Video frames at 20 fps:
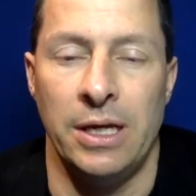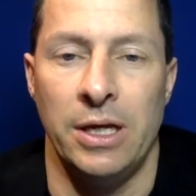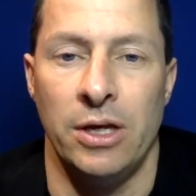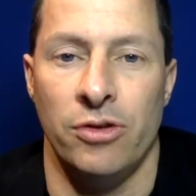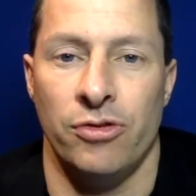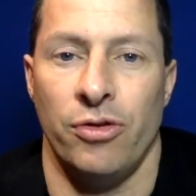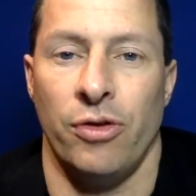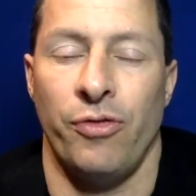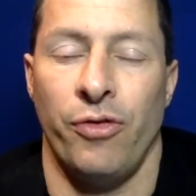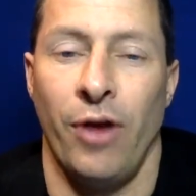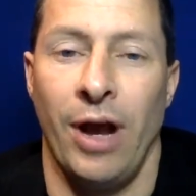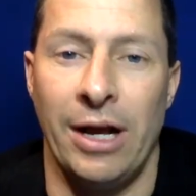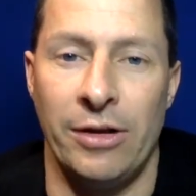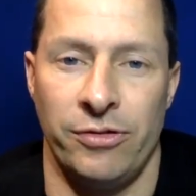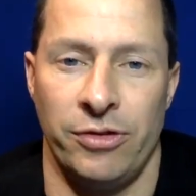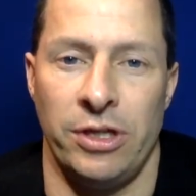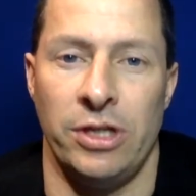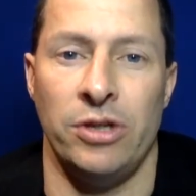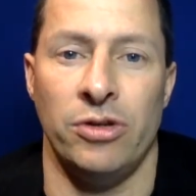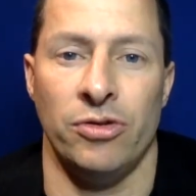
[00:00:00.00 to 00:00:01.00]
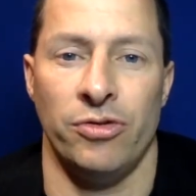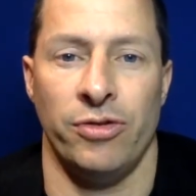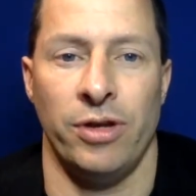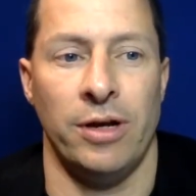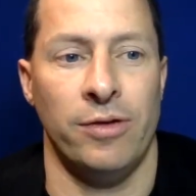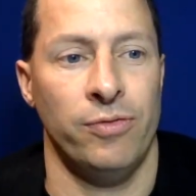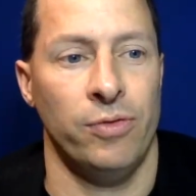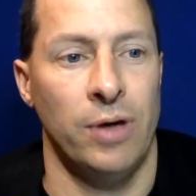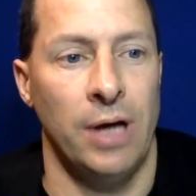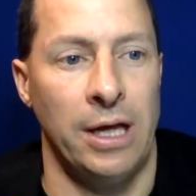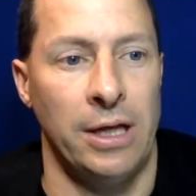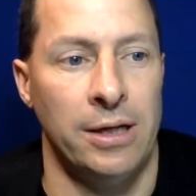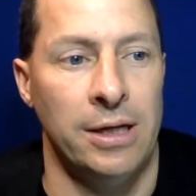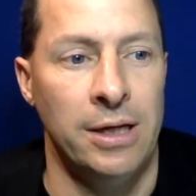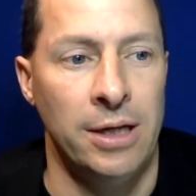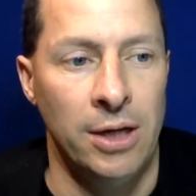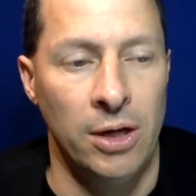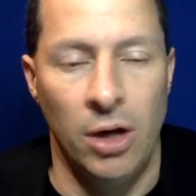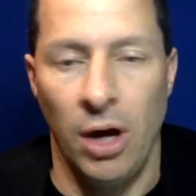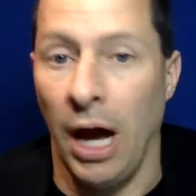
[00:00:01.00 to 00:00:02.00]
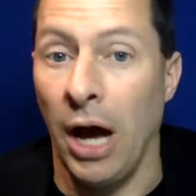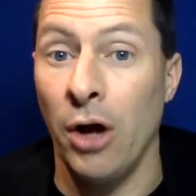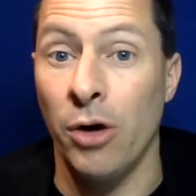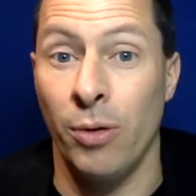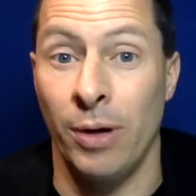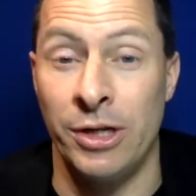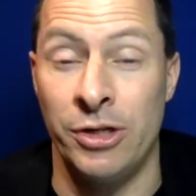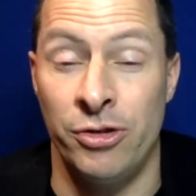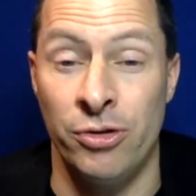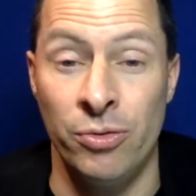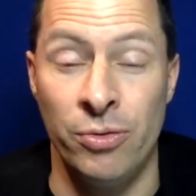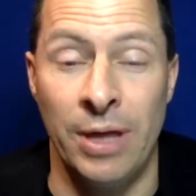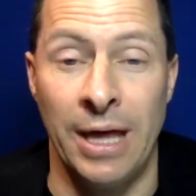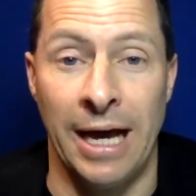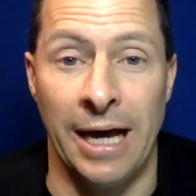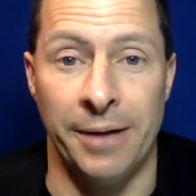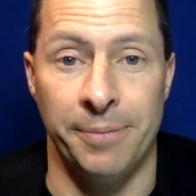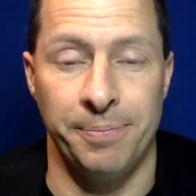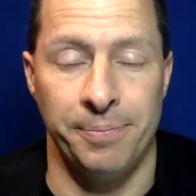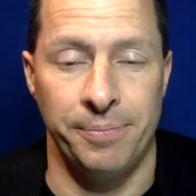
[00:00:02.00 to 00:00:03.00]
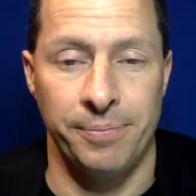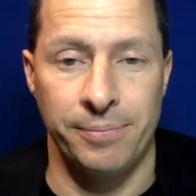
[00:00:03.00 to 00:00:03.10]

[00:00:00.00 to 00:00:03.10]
So if you're asking yourself, why, how do I do that?